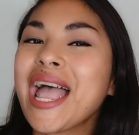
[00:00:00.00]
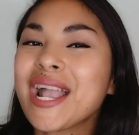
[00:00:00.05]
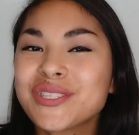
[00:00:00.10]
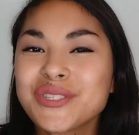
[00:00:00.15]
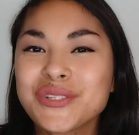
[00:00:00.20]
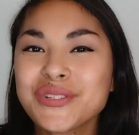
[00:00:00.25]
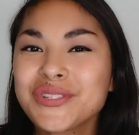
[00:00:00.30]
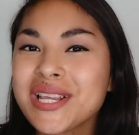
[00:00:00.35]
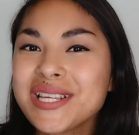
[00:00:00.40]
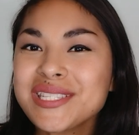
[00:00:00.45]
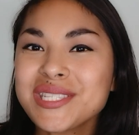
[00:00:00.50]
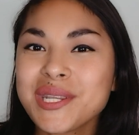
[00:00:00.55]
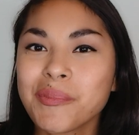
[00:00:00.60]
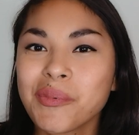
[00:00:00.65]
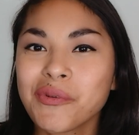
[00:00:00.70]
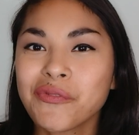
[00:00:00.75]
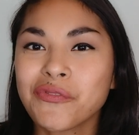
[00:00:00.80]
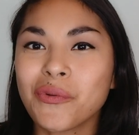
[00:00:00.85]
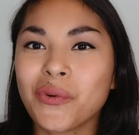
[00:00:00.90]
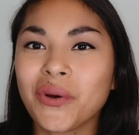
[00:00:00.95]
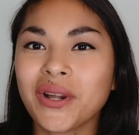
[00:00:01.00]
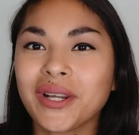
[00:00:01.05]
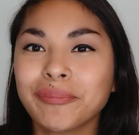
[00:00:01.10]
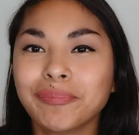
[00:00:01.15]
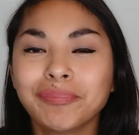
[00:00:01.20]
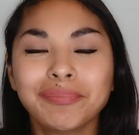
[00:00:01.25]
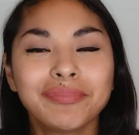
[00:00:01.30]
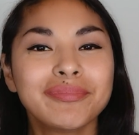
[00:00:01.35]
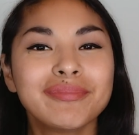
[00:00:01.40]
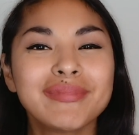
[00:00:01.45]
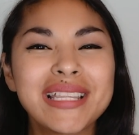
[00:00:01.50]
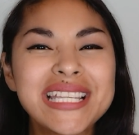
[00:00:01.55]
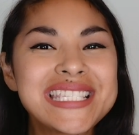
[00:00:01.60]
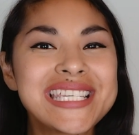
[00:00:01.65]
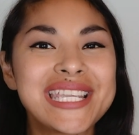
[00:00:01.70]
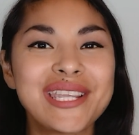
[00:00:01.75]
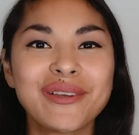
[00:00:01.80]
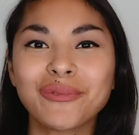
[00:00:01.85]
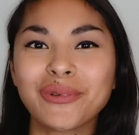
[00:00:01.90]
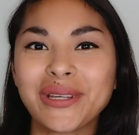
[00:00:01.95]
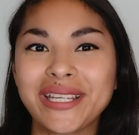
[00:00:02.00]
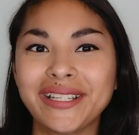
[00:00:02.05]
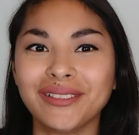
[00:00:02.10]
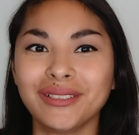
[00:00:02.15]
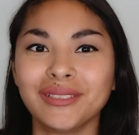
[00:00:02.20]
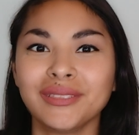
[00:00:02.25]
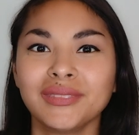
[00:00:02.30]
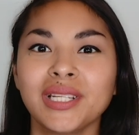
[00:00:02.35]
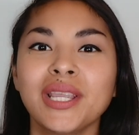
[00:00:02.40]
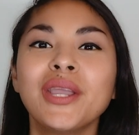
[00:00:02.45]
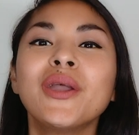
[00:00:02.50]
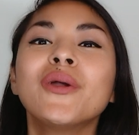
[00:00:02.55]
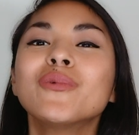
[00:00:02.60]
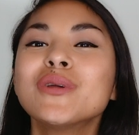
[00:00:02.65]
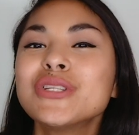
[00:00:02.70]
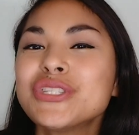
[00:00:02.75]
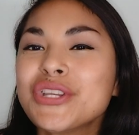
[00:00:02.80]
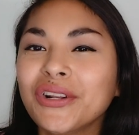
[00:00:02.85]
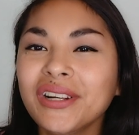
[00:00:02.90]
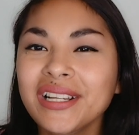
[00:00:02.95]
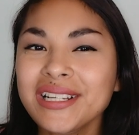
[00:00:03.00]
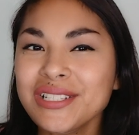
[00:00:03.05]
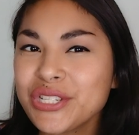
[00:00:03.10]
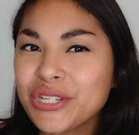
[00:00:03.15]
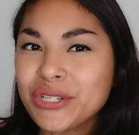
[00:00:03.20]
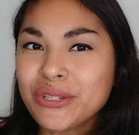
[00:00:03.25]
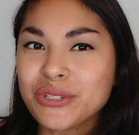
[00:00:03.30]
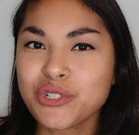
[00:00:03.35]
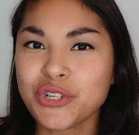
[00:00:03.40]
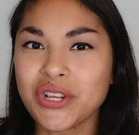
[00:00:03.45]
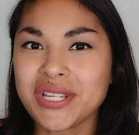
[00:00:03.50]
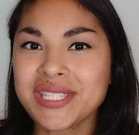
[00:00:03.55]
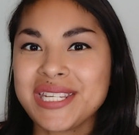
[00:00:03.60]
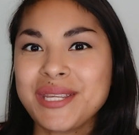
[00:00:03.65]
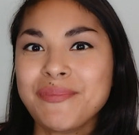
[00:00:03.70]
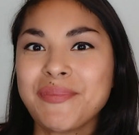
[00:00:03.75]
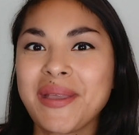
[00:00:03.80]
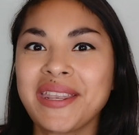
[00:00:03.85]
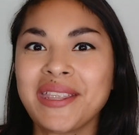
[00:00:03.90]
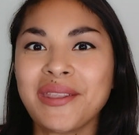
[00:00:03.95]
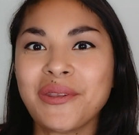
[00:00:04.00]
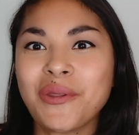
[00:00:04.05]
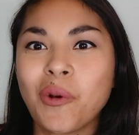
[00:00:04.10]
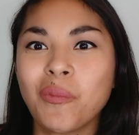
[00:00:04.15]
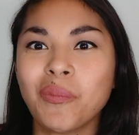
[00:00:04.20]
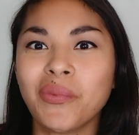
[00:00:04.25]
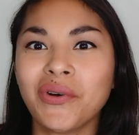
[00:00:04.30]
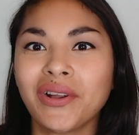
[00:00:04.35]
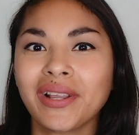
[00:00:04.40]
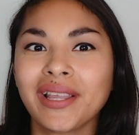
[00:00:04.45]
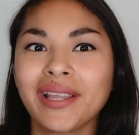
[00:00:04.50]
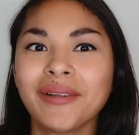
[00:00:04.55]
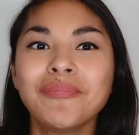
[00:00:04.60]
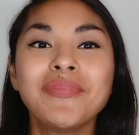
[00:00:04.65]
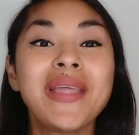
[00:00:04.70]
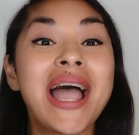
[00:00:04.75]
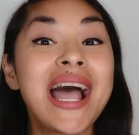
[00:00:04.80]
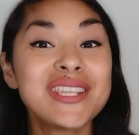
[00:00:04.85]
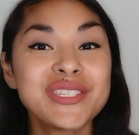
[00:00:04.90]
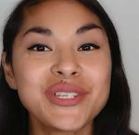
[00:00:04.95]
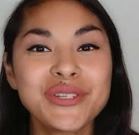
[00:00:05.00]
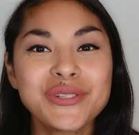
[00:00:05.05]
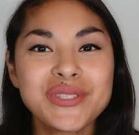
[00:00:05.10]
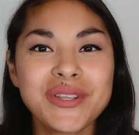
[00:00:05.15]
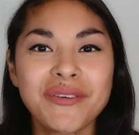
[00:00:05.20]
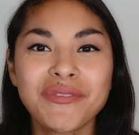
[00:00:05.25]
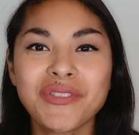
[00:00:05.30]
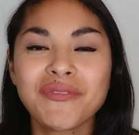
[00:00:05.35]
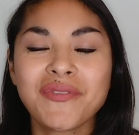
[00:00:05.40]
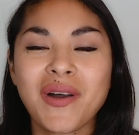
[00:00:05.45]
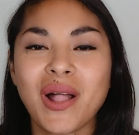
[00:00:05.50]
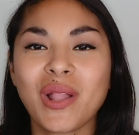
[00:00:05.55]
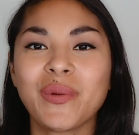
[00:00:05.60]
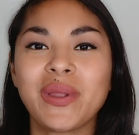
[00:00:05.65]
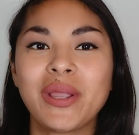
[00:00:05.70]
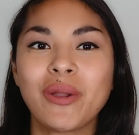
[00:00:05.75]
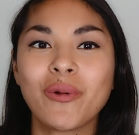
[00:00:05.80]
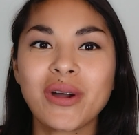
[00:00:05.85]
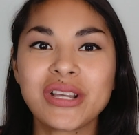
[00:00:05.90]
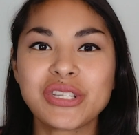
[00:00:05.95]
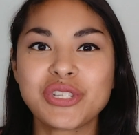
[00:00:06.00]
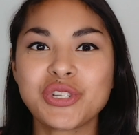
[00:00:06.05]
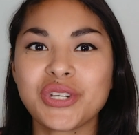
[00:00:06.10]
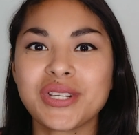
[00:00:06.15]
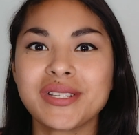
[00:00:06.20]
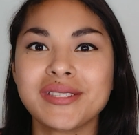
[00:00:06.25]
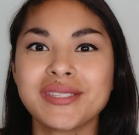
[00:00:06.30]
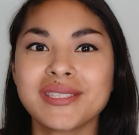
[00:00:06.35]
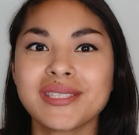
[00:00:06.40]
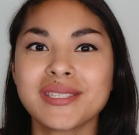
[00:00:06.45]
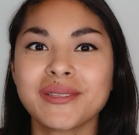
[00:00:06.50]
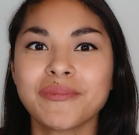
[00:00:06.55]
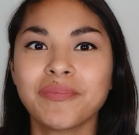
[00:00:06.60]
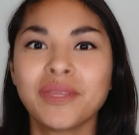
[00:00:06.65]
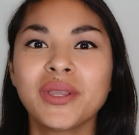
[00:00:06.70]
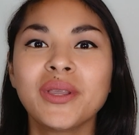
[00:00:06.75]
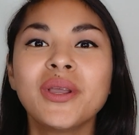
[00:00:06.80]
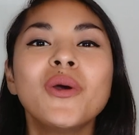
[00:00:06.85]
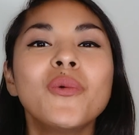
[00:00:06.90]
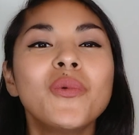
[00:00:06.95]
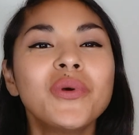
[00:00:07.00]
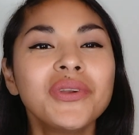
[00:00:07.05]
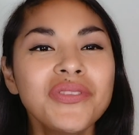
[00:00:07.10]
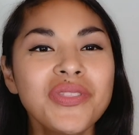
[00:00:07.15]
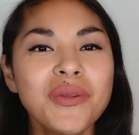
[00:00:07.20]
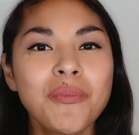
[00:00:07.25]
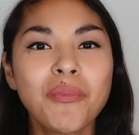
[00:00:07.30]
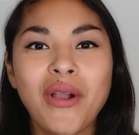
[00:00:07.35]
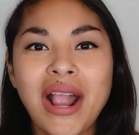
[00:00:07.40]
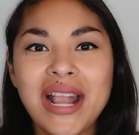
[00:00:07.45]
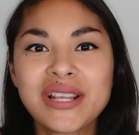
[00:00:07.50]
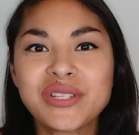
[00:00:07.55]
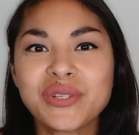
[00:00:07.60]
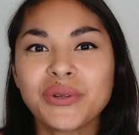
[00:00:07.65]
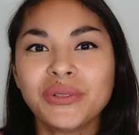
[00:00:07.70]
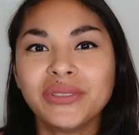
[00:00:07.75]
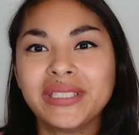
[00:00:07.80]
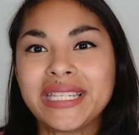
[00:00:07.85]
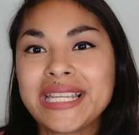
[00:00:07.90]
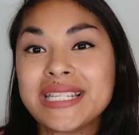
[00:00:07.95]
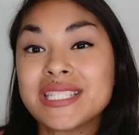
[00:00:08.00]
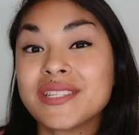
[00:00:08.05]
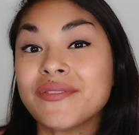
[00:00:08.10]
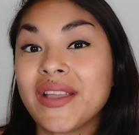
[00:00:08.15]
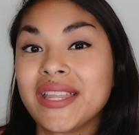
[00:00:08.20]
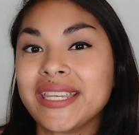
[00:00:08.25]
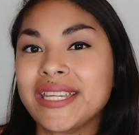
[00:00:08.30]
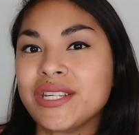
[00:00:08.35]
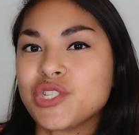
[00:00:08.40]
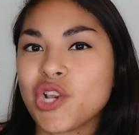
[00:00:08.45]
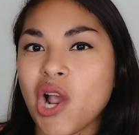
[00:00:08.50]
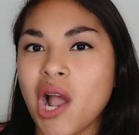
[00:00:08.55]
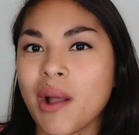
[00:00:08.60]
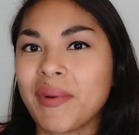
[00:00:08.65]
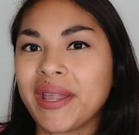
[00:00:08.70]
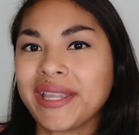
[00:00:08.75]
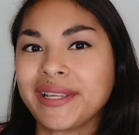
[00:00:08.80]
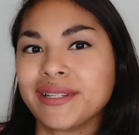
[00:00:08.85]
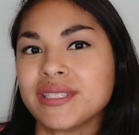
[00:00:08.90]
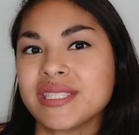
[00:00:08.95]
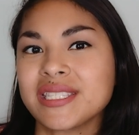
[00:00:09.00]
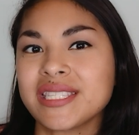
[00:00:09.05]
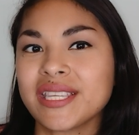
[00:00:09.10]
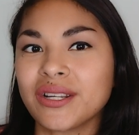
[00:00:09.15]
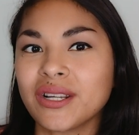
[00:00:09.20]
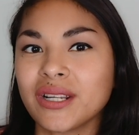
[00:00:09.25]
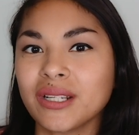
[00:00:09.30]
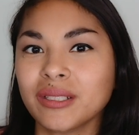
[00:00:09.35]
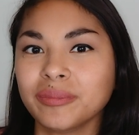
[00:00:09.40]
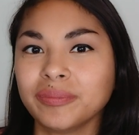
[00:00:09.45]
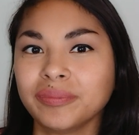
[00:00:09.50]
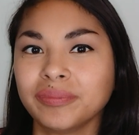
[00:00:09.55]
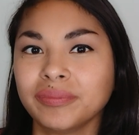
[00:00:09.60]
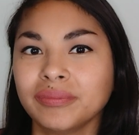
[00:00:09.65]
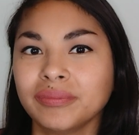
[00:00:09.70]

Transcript: Exercise number 4, let's get real. Returning to your trusty pen and notebook, ask yourself the following questions. What are the practical needs of any job I consider?